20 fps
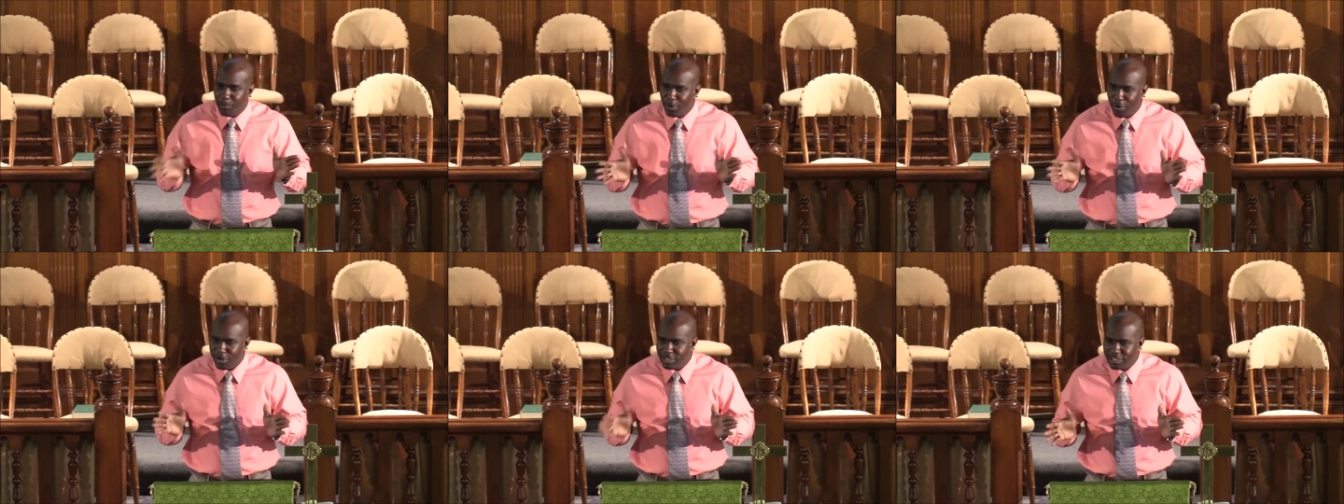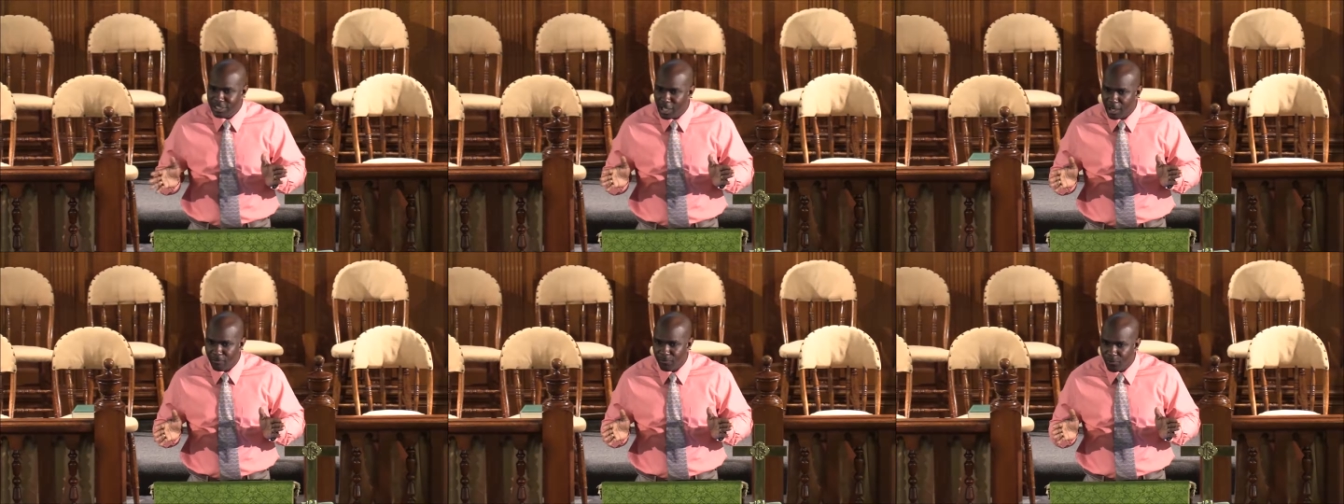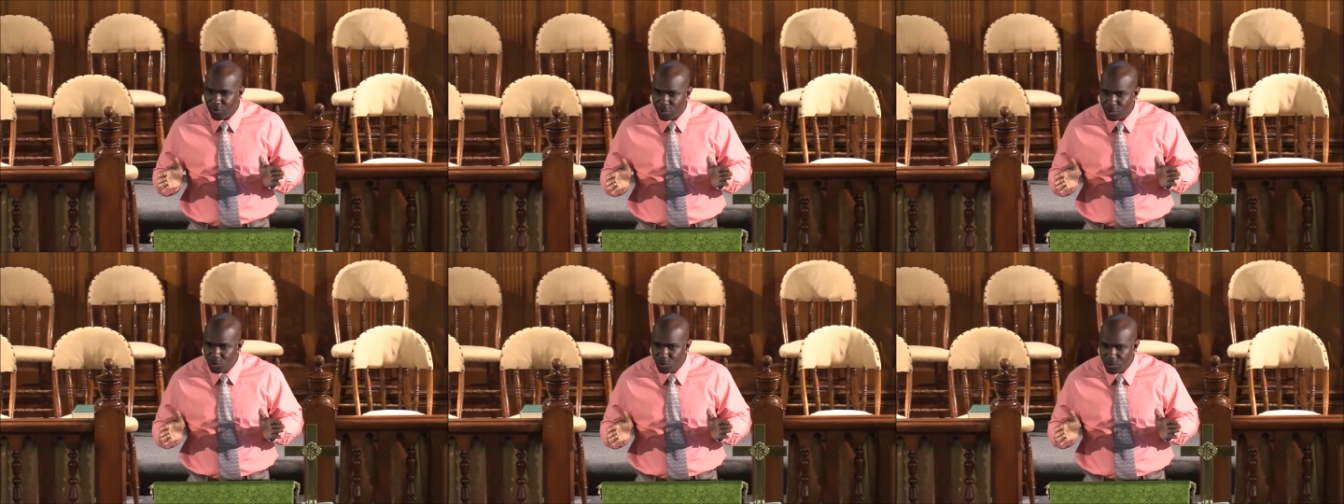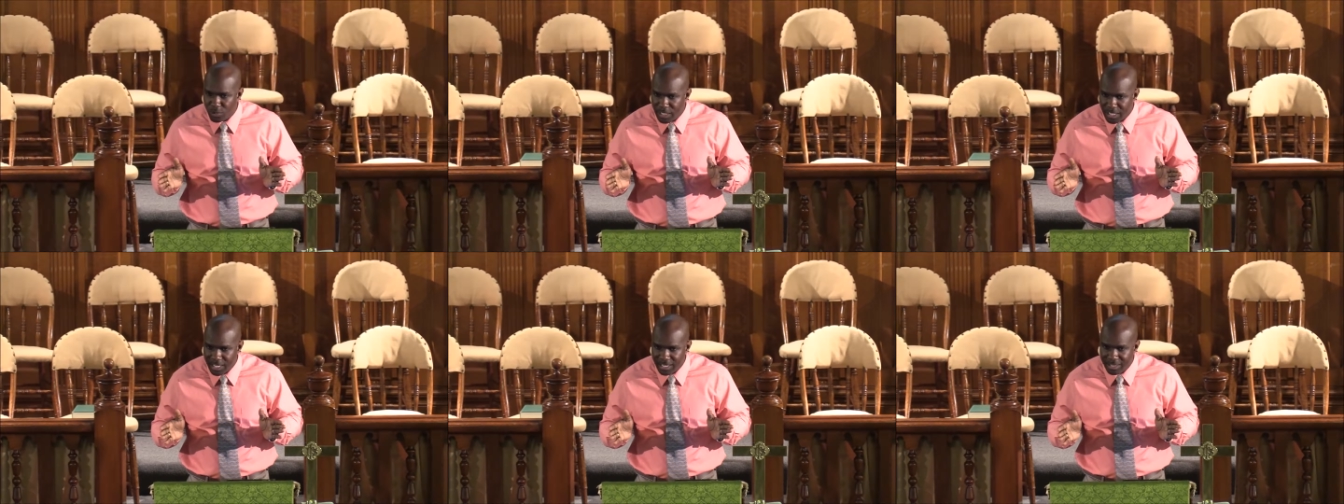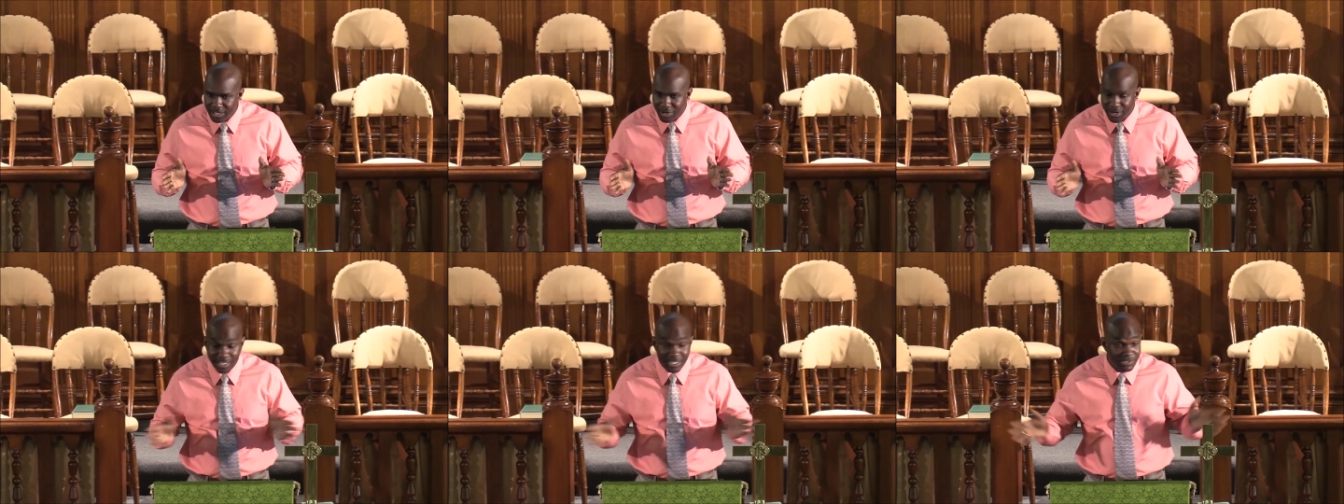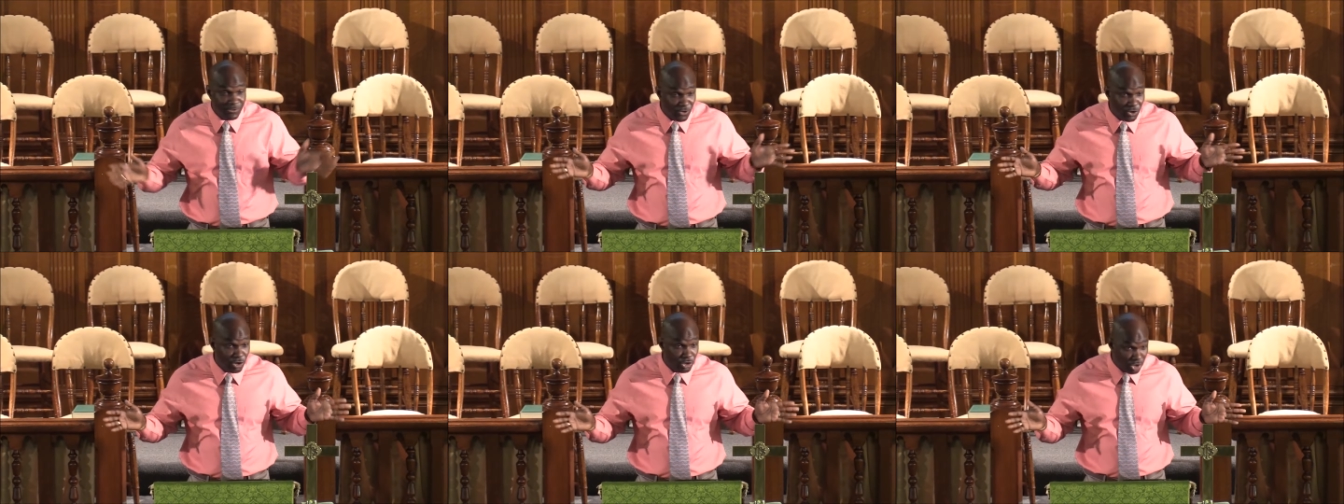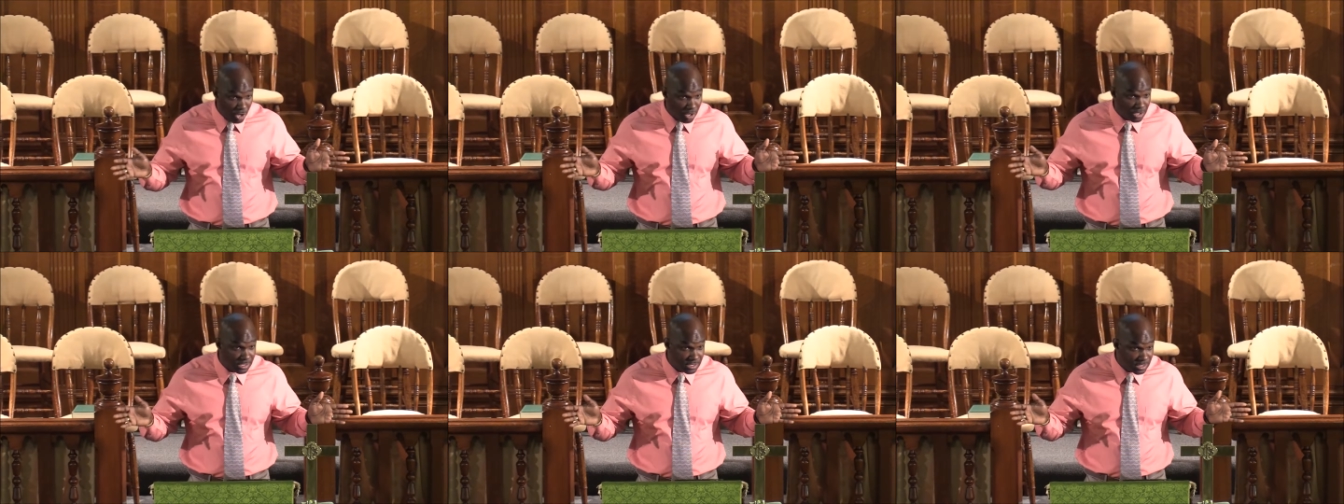prayer is not for you either. It's for
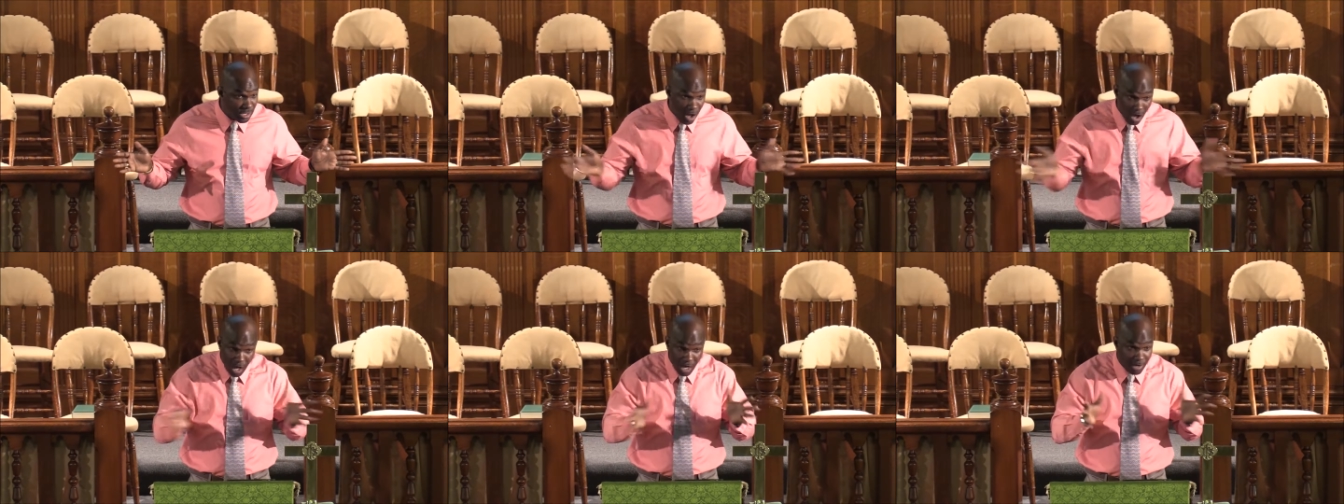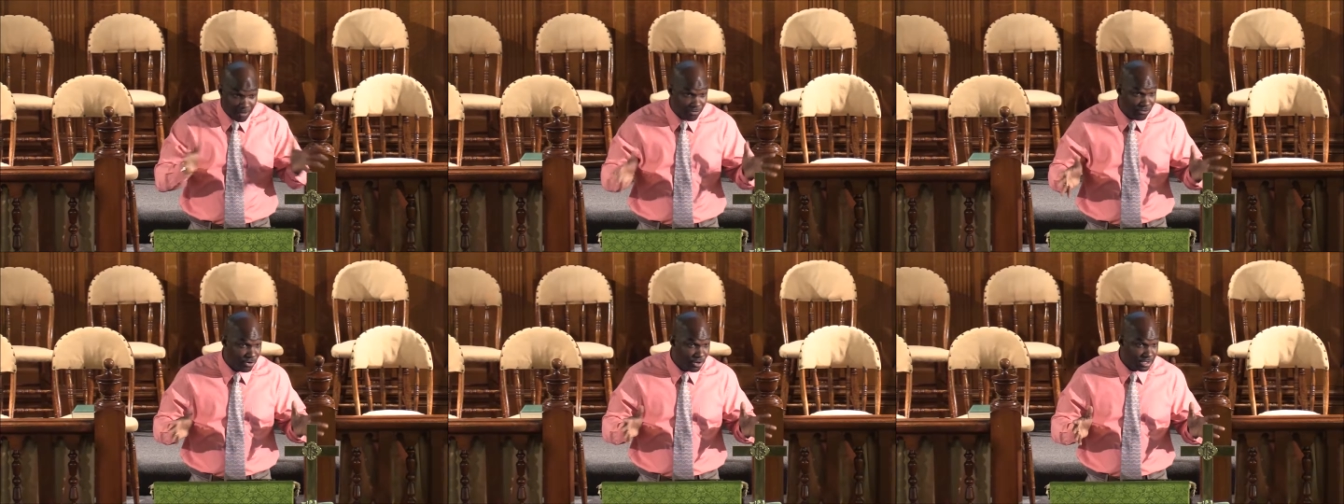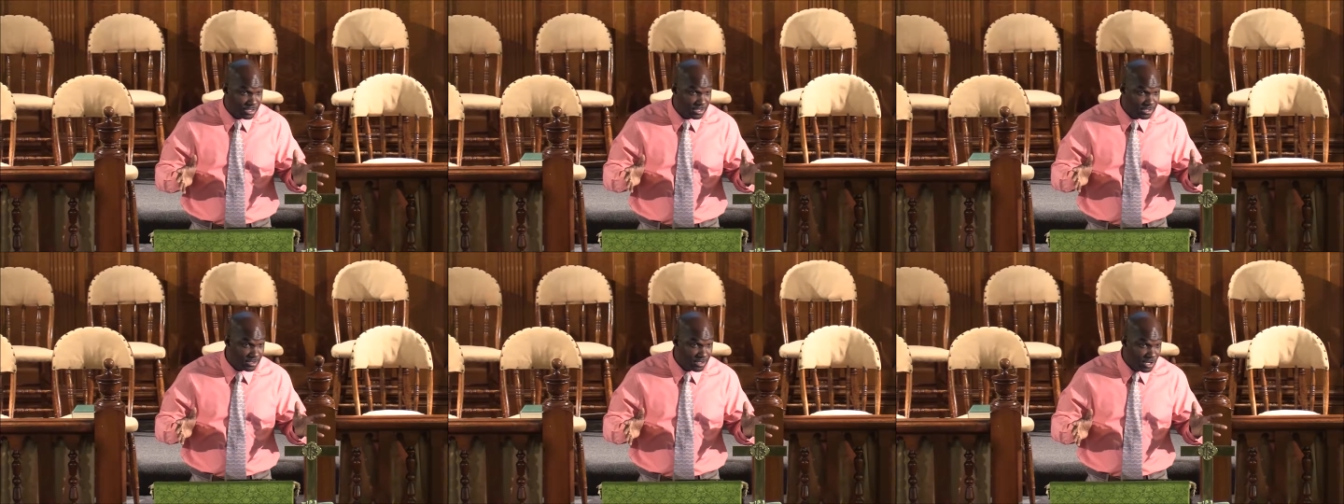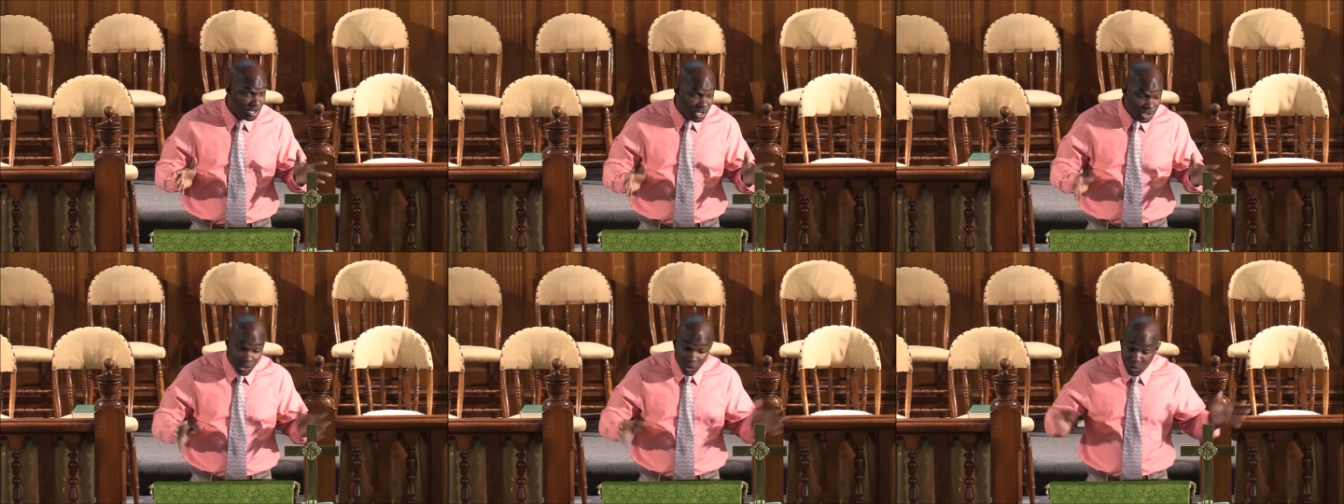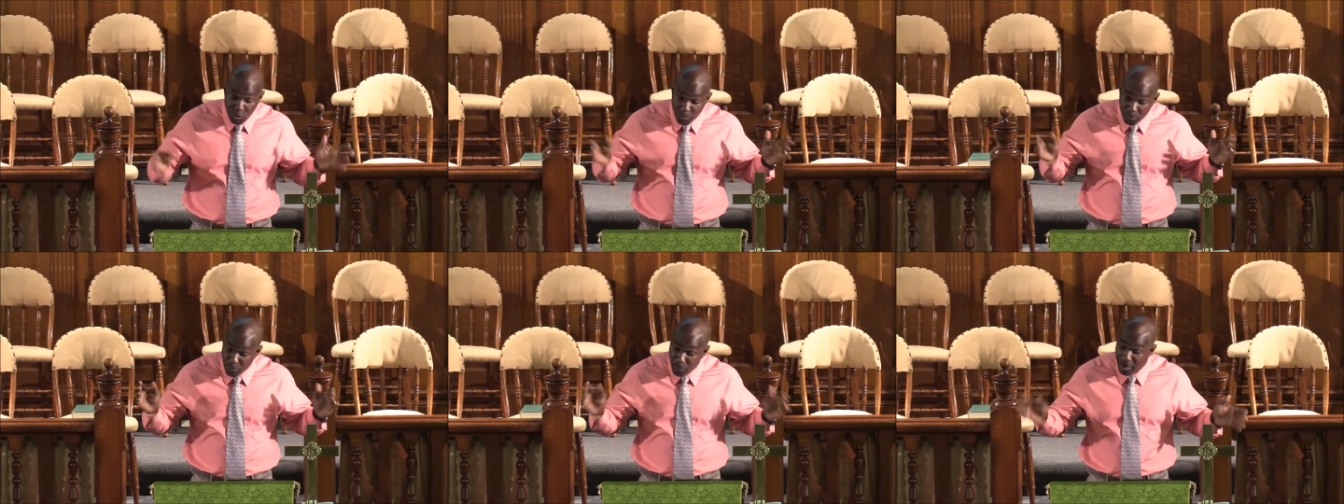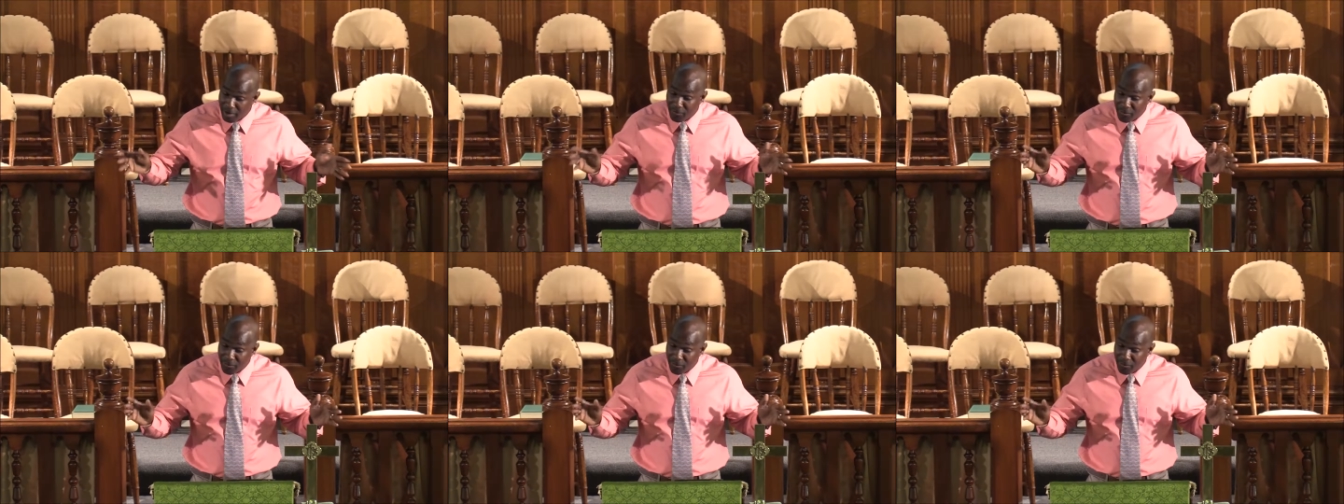us, all of us. So you pray